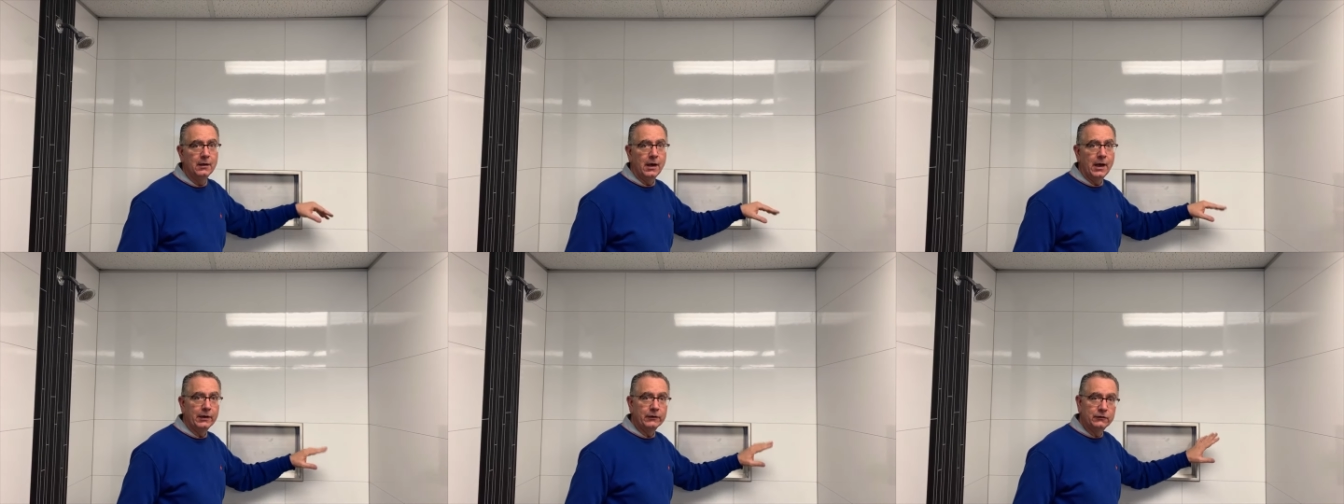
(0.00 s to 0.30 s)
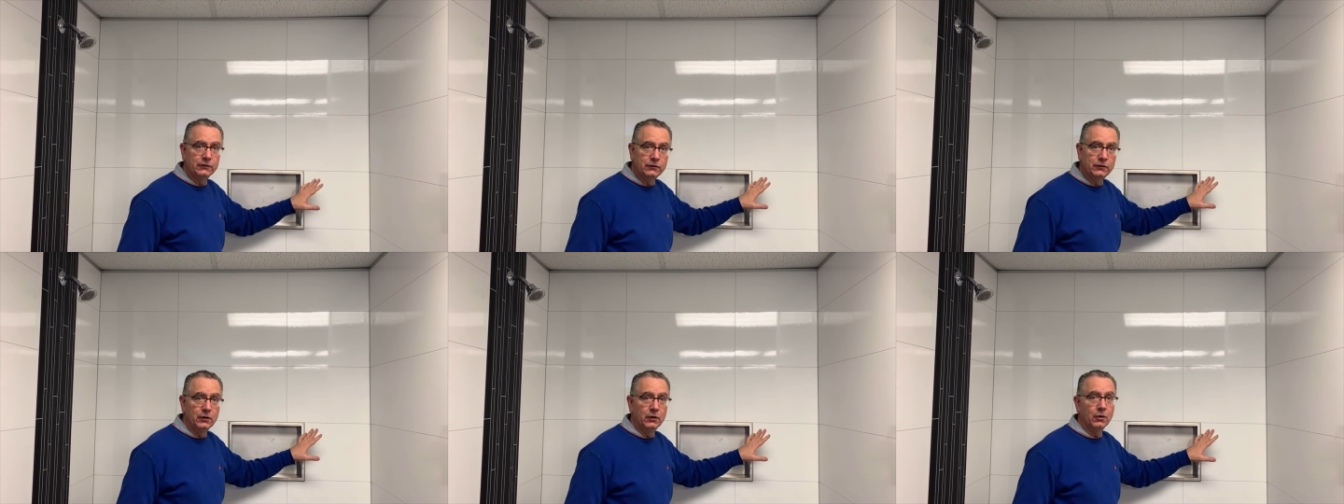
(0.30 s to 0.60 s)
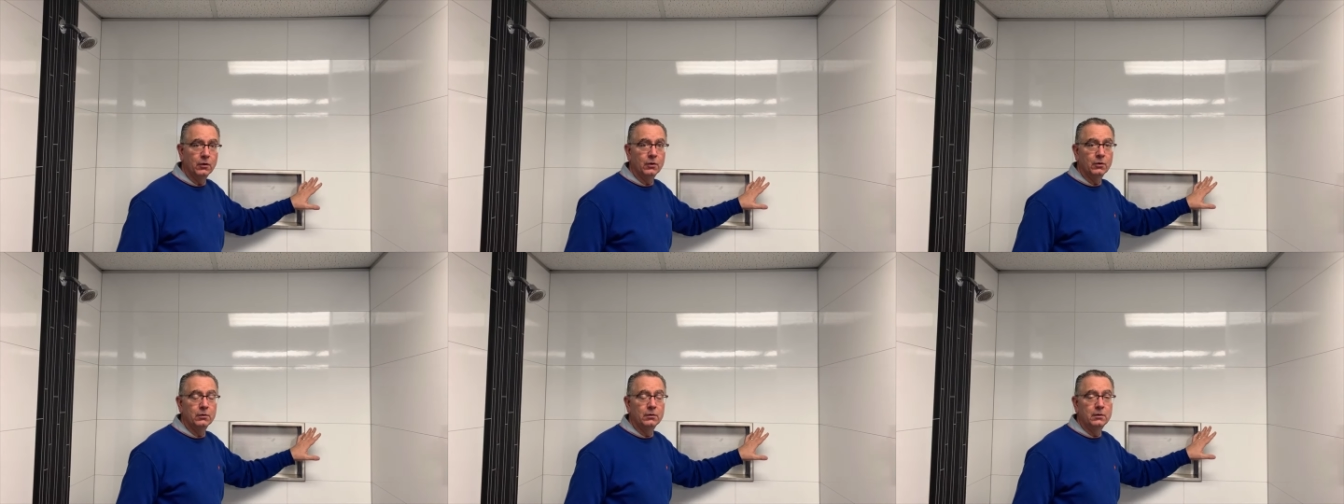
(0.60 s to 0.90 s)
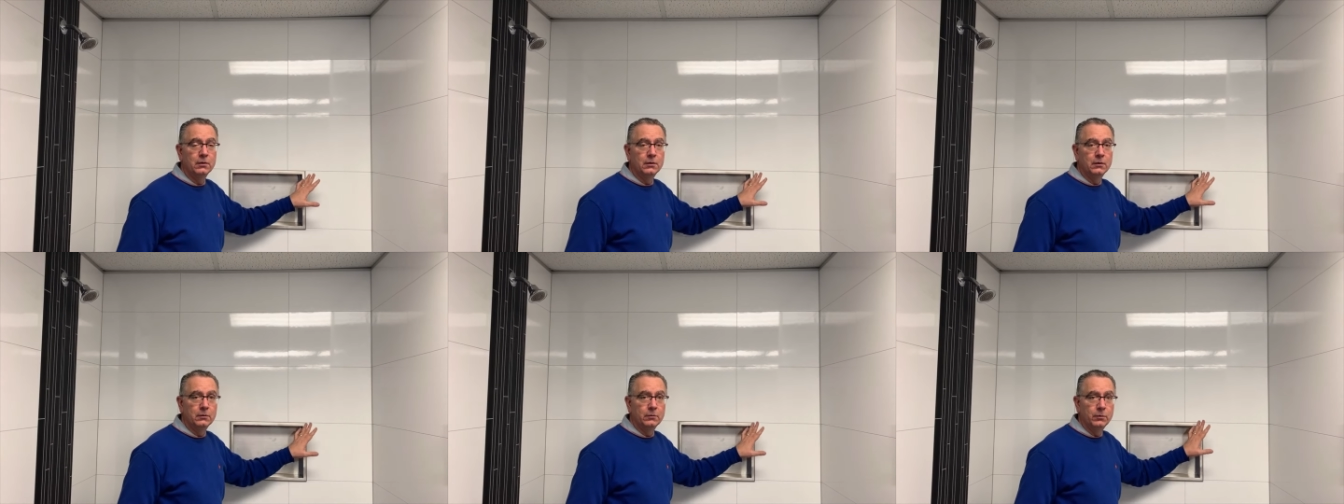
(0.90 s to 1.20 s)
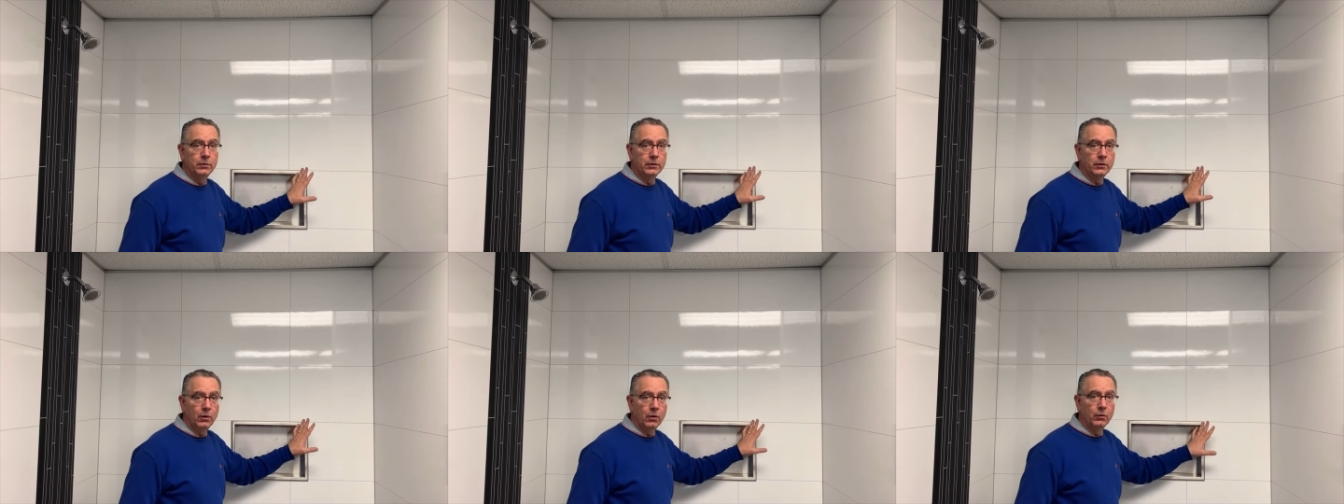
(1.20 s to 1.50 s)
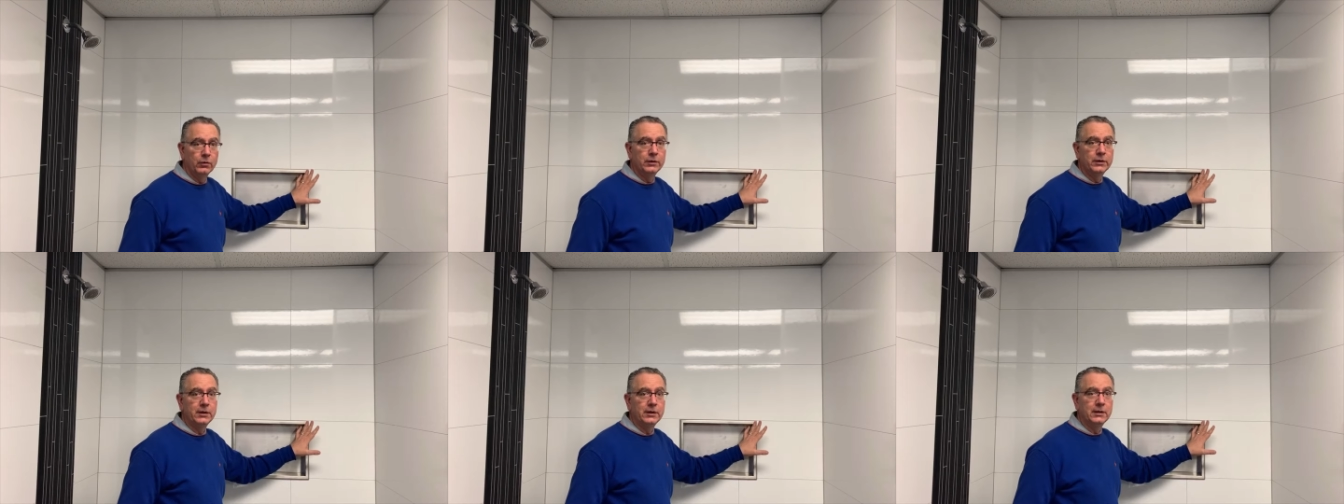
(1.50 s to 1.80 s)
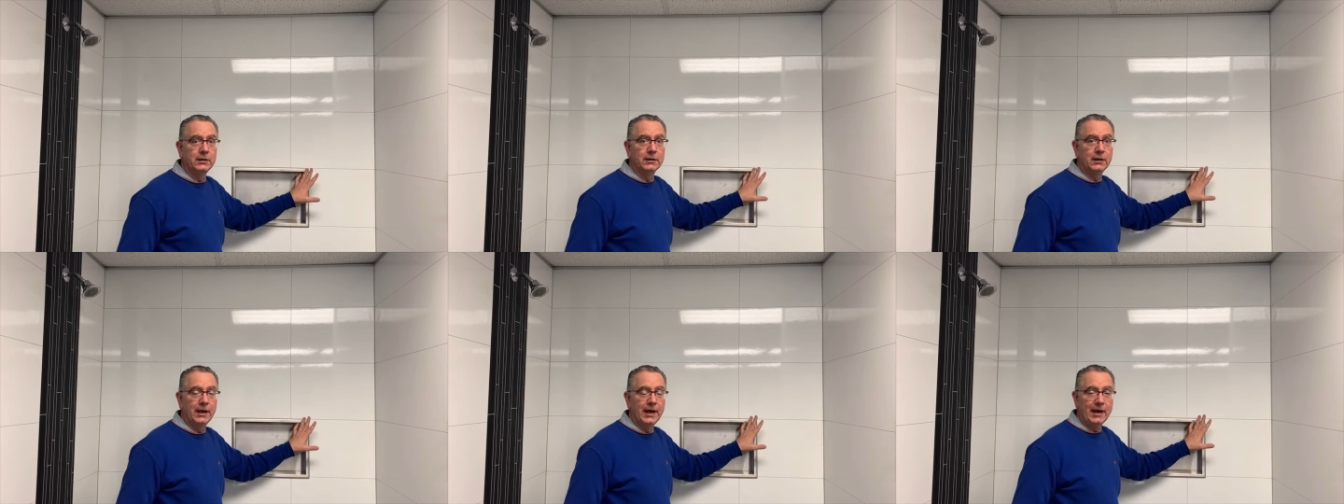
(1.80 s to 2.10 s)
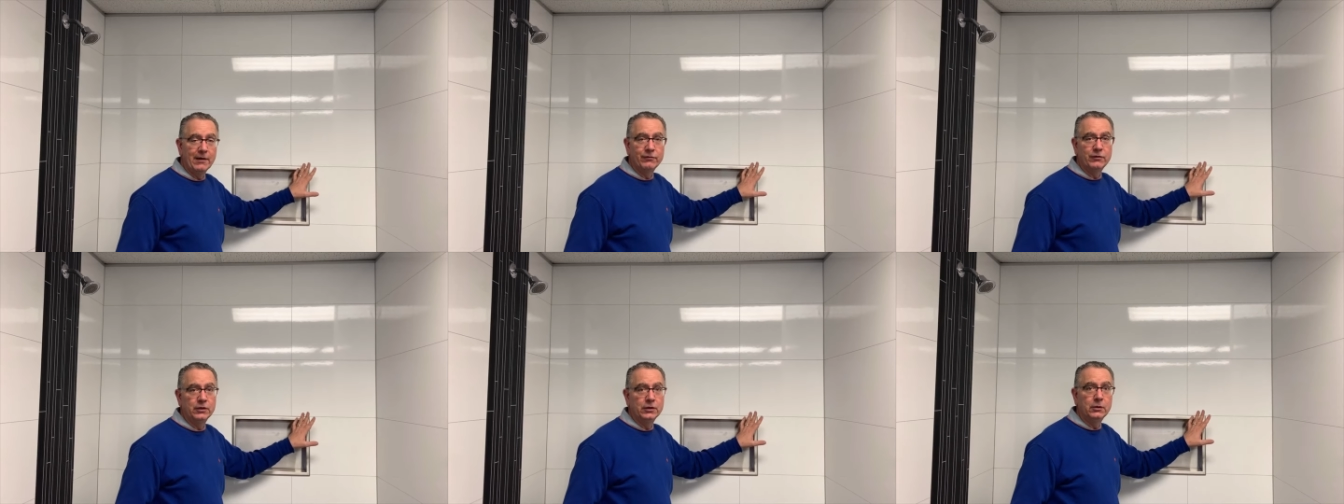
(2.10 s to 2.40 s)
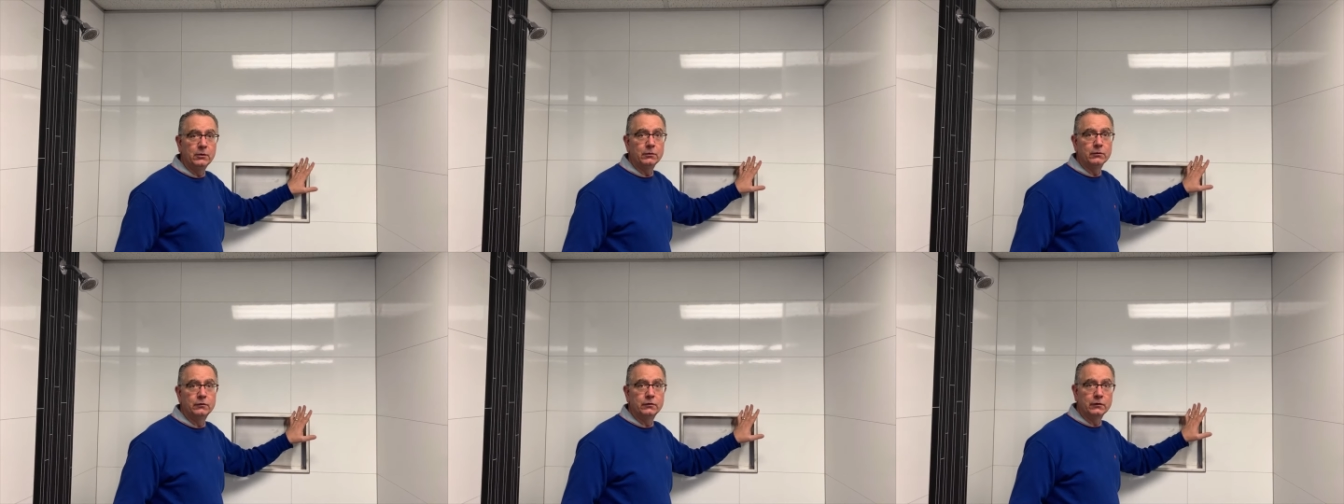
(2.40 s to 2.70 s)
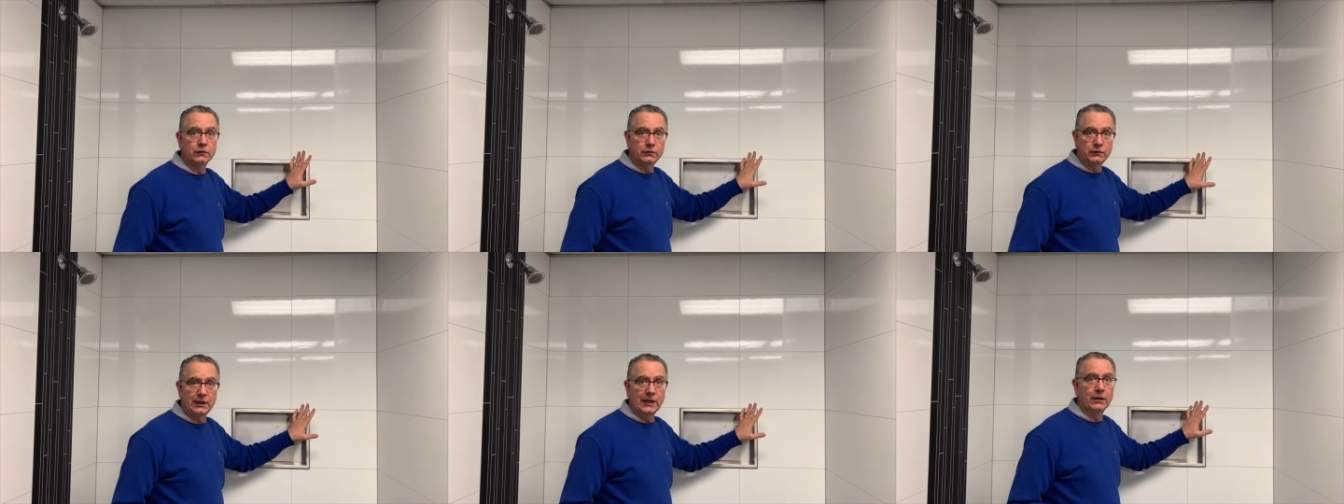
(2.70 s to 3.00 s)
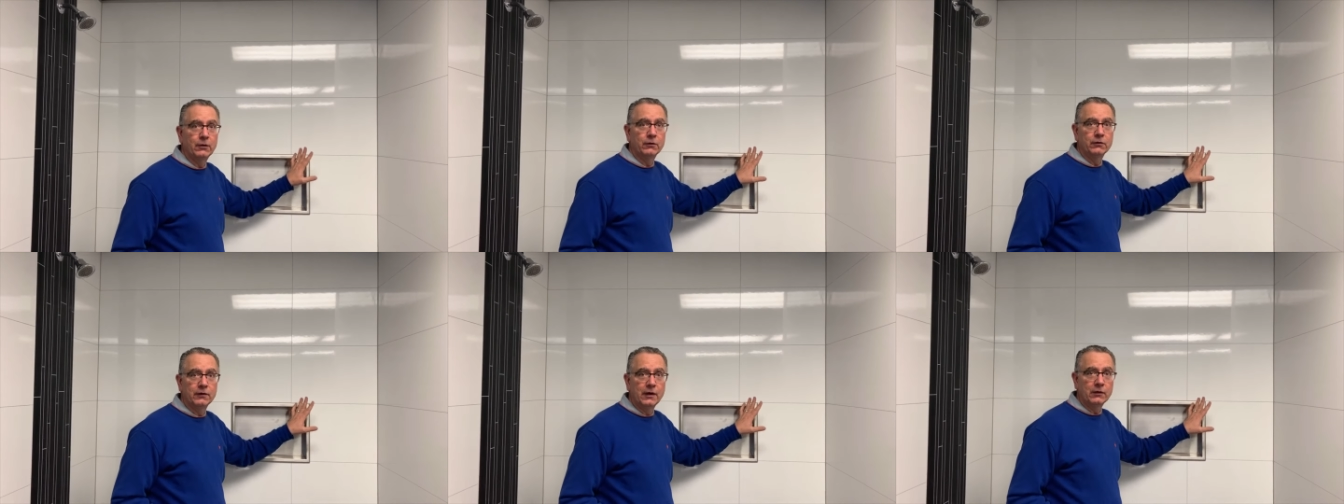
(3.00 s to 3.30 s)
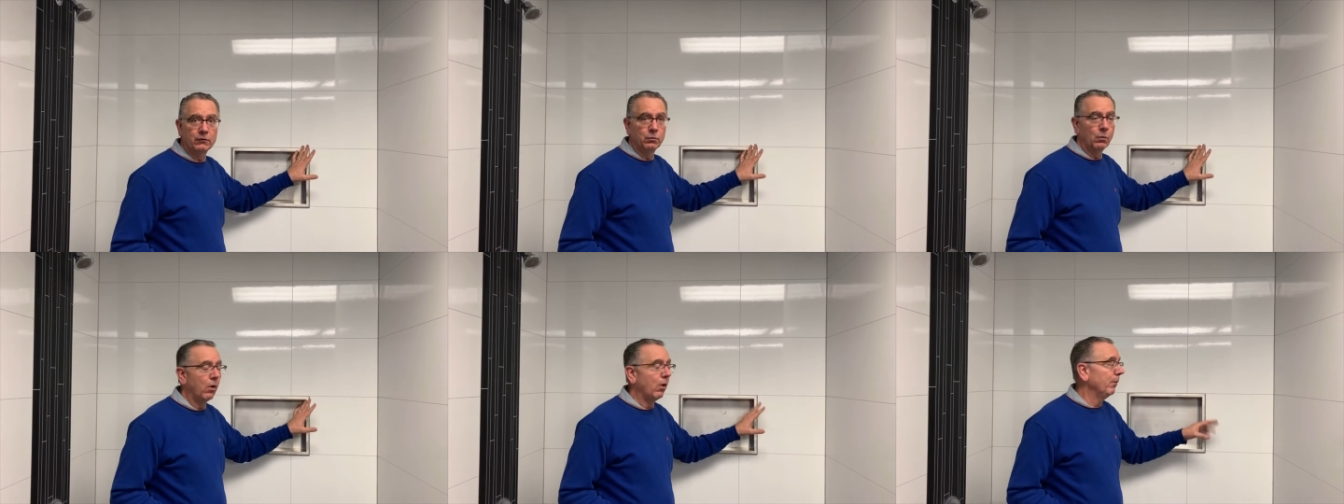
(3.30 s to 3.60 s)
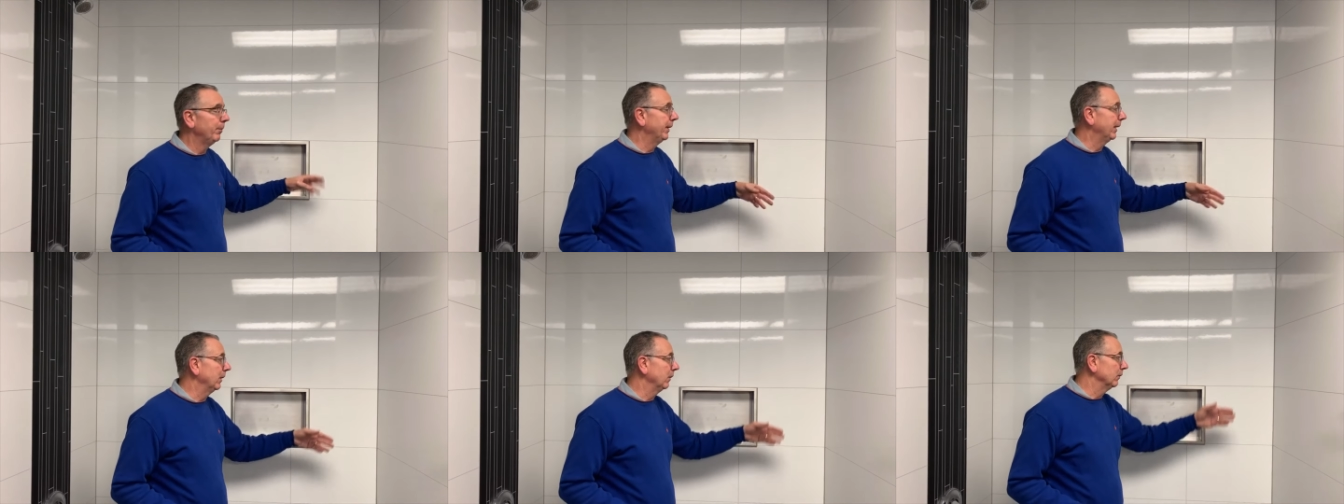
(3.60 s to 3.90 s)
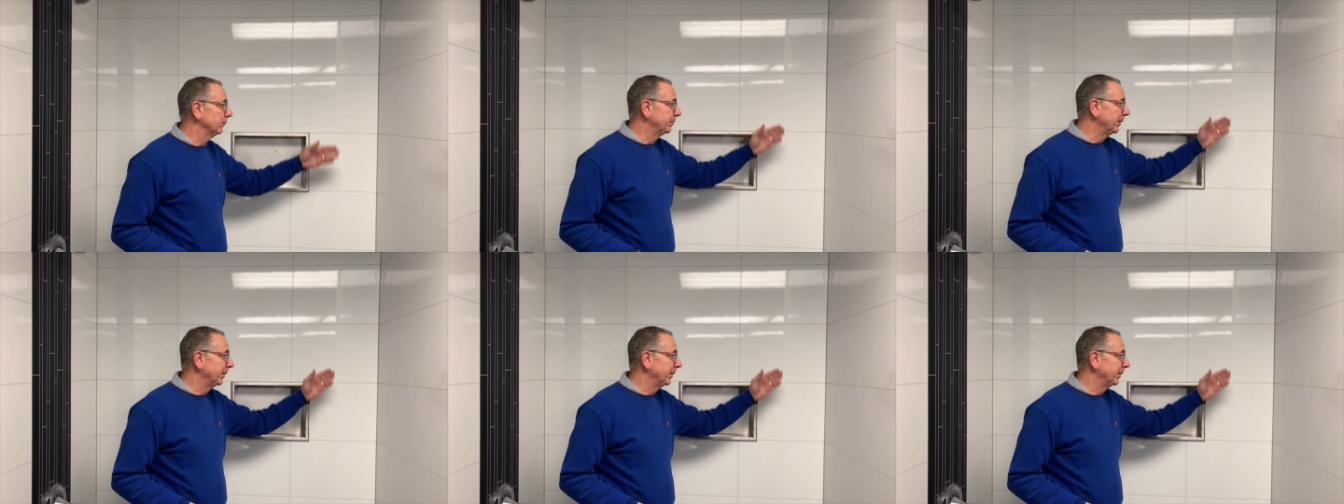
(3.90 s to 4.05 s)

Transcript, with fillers: I still would only have to use standard sized wall panels,